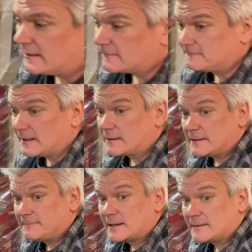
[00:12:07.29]
very,
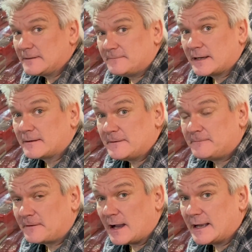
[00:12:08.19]
very, very
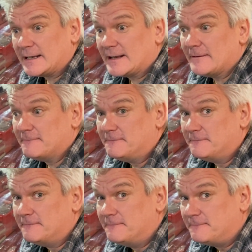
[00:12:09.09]
fine
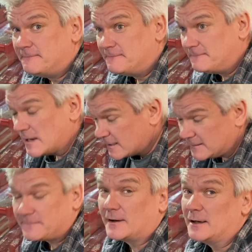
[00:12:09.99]

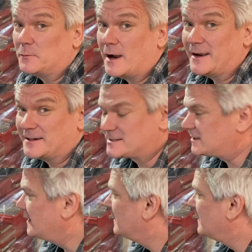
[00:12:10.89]
wires.